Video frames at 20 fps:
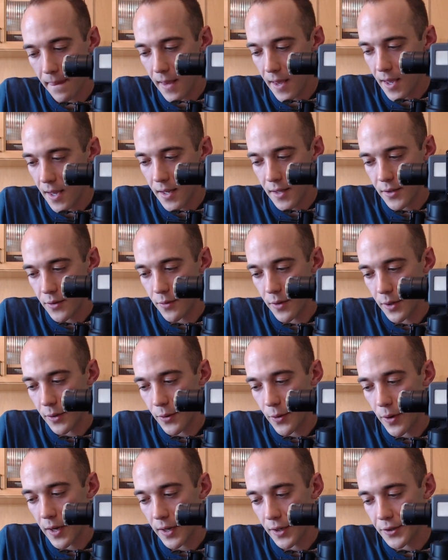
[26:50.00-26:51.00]
It's really
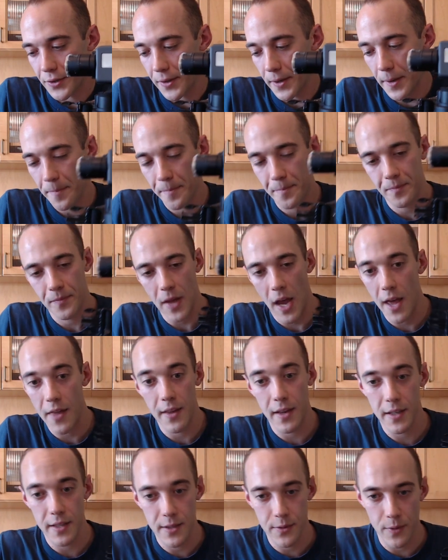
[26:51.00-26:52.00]
cool actually. I think
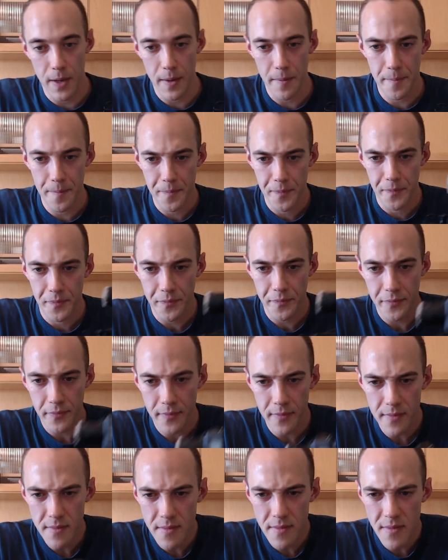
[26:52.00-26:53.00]
it's sweet.
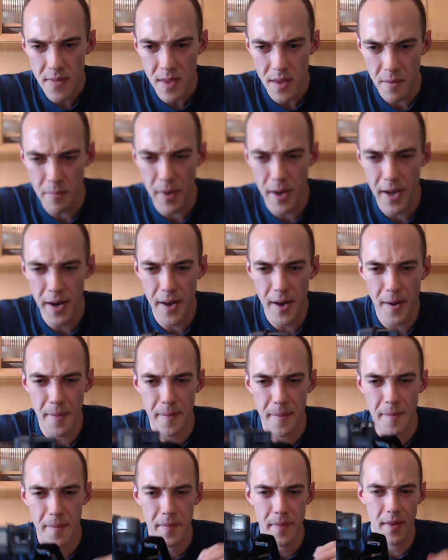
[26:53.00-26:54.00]
But
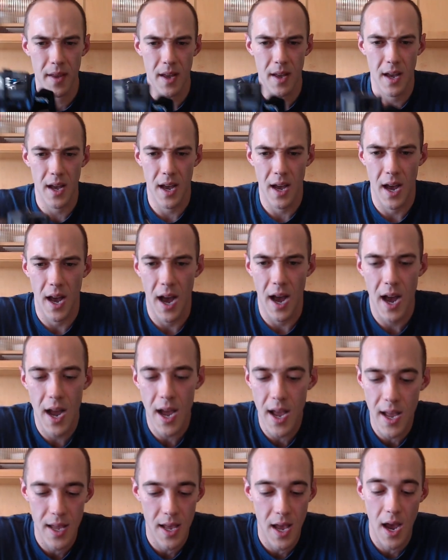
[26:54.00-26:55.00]

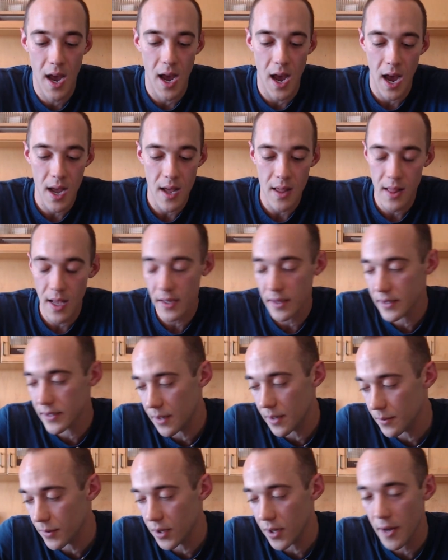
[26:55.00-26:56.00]
I like this
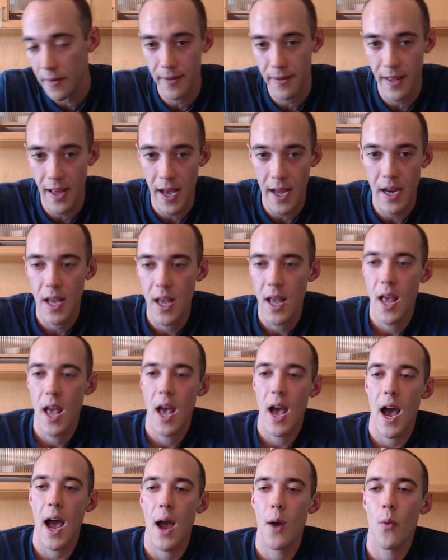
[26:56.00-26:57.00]
gimbal a lot for that.
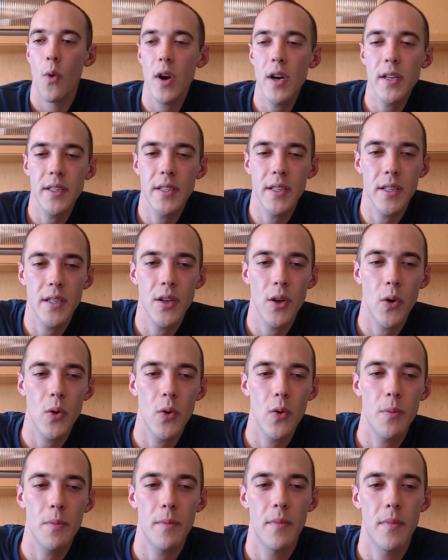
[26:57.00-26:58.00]
I wanted to
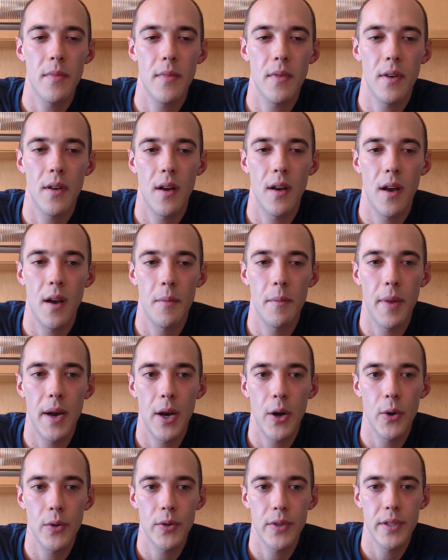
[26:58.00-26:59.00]
know
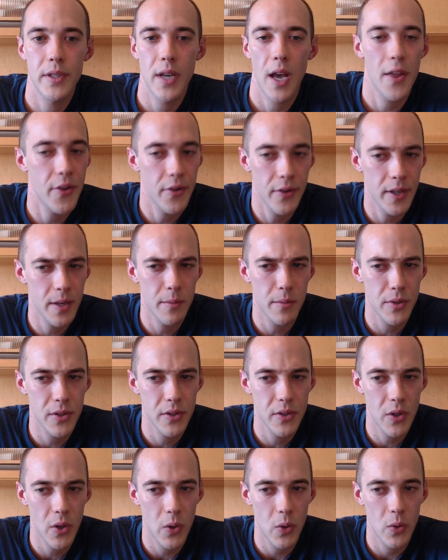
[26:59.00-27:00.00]
about other gimbals
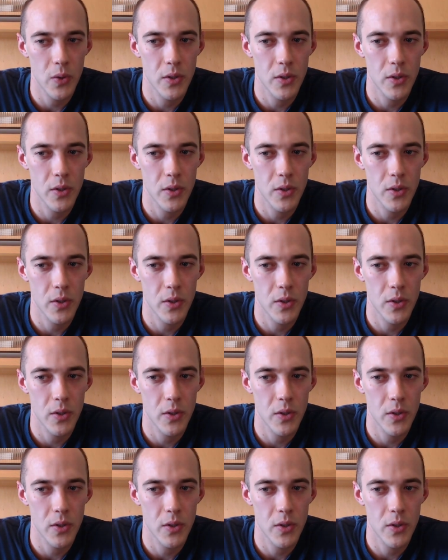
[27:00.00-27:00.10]
though.